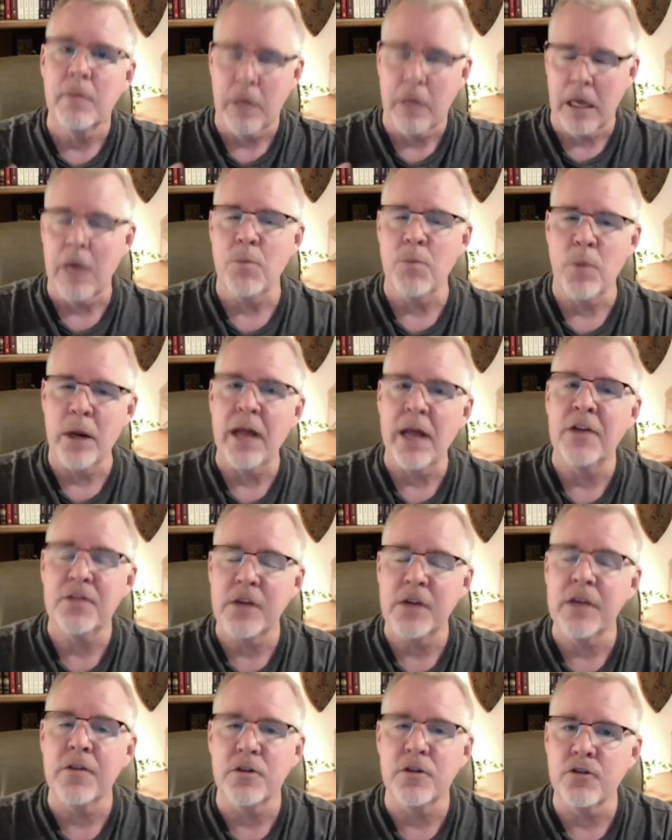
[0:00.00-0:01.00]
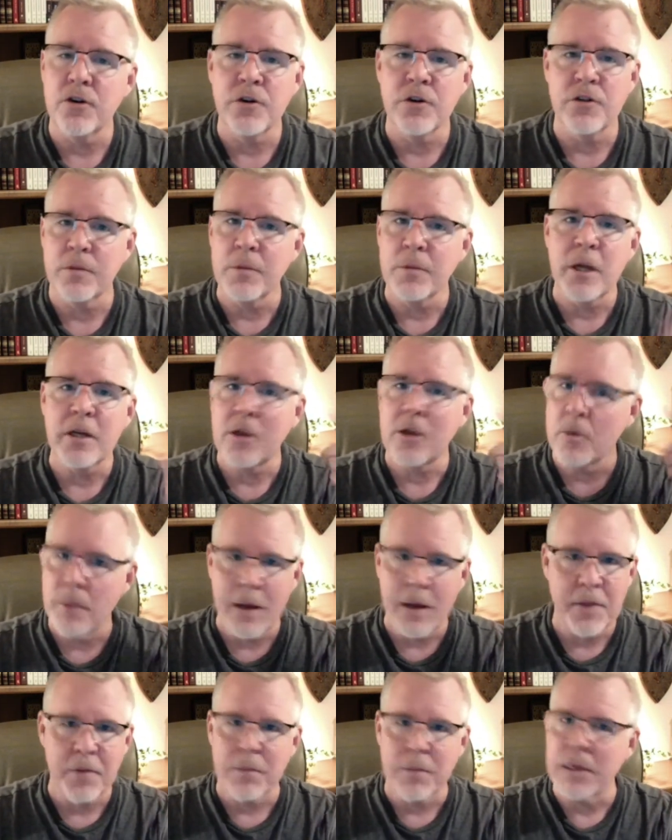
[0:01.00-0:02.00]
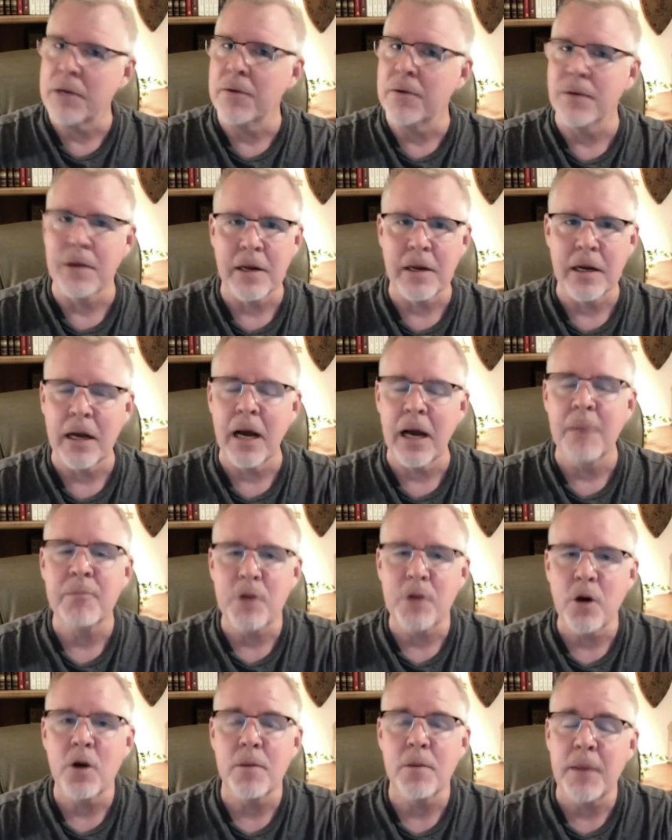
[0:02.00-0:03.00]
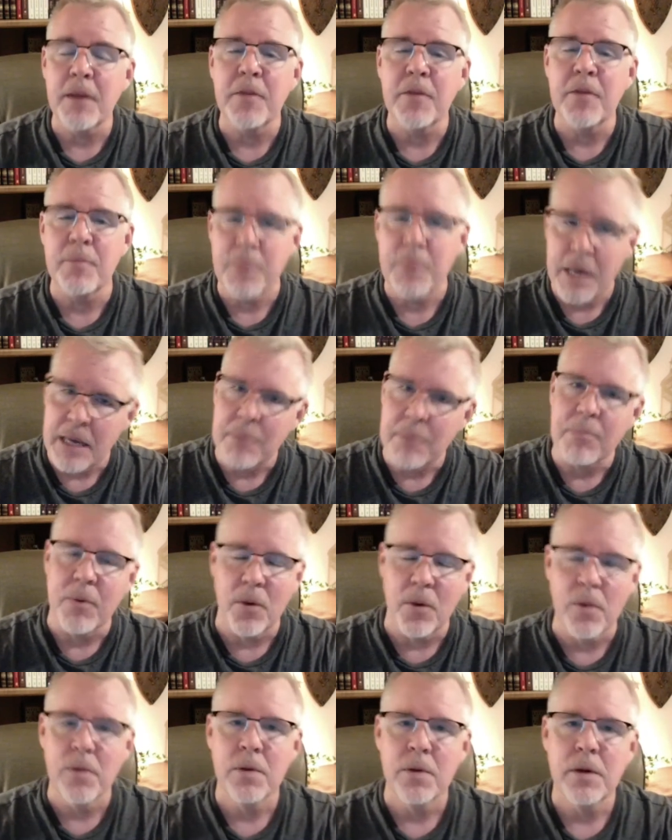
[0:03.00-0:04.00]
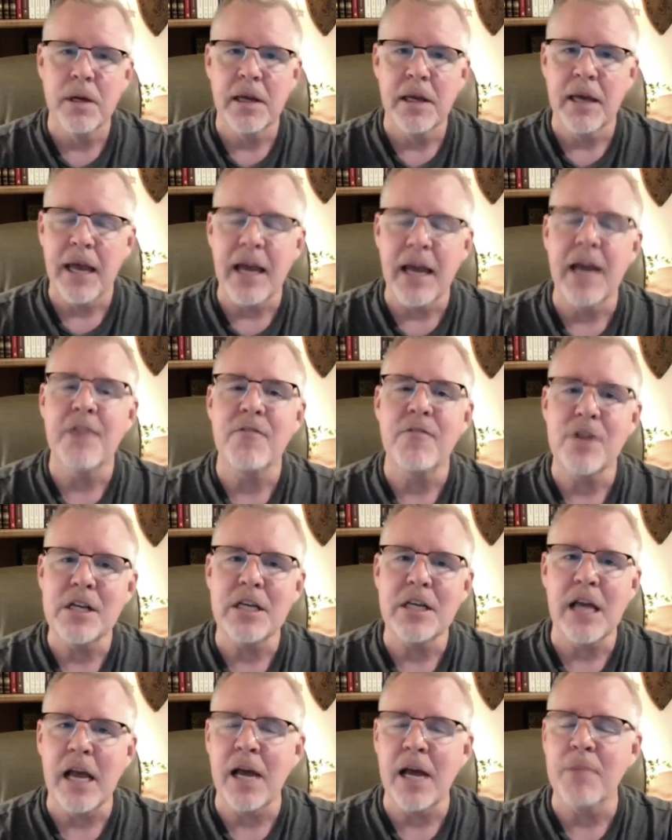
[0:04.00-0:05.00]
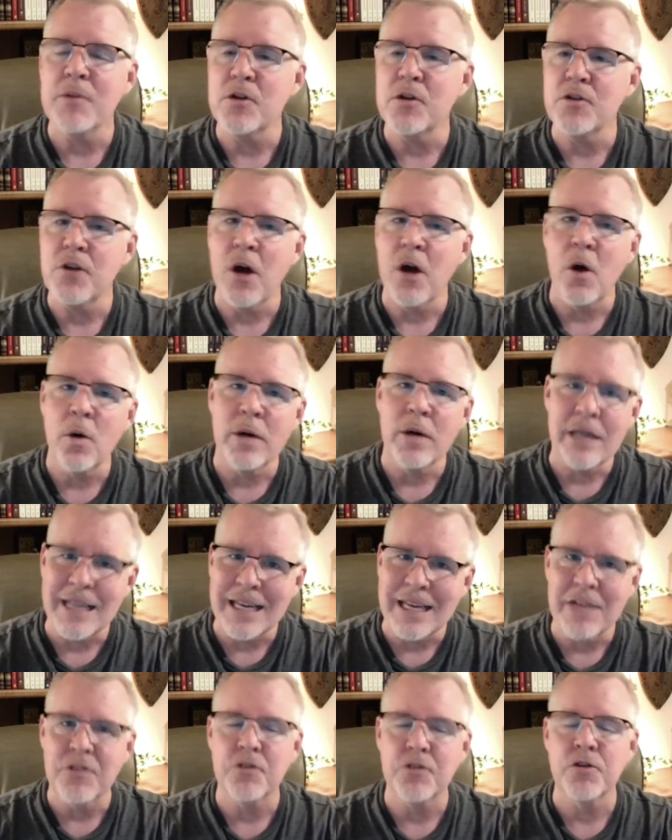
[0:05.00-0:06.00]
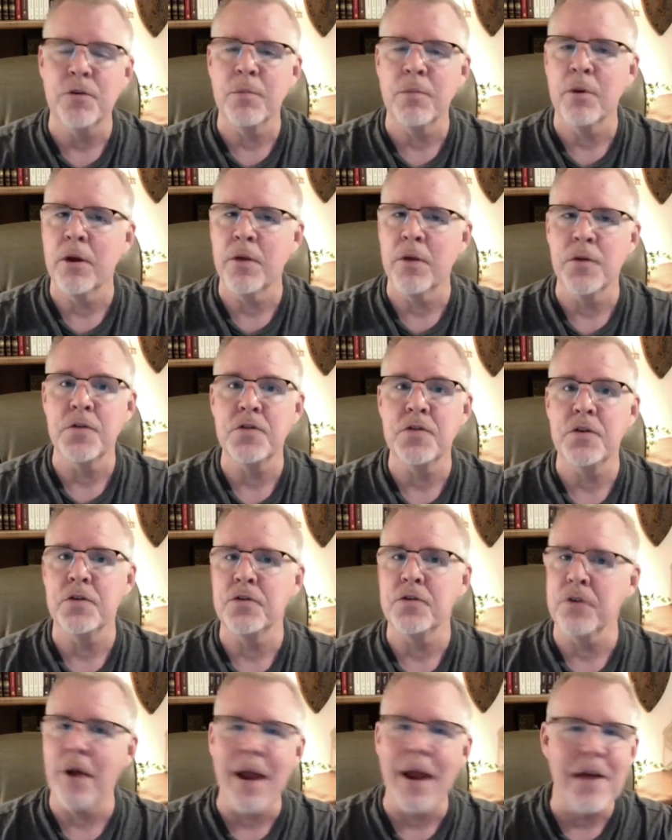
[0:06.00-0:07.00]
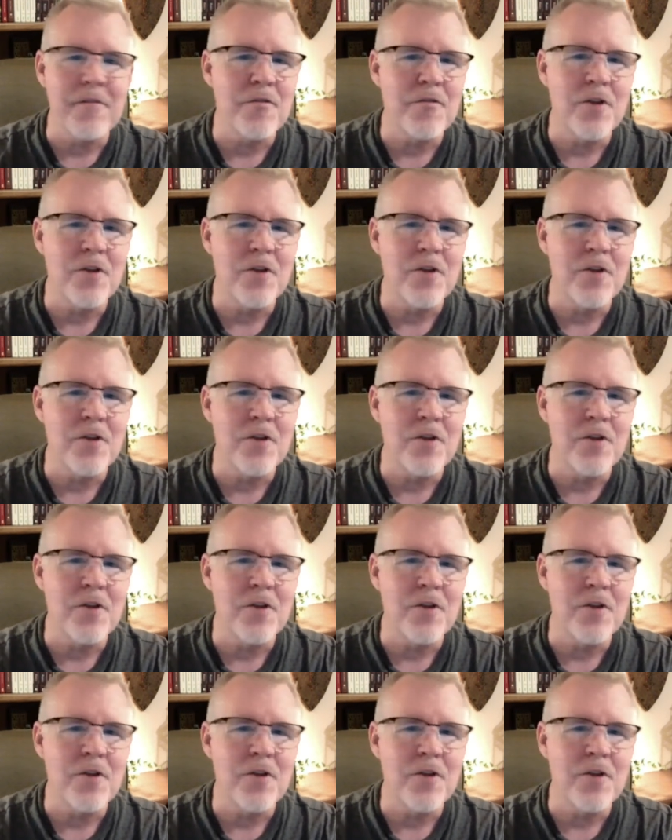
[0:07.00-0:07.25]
and when I say the church, I'm not talking about the building. I'm talking about the people. Every time you talk against your brother and sister, every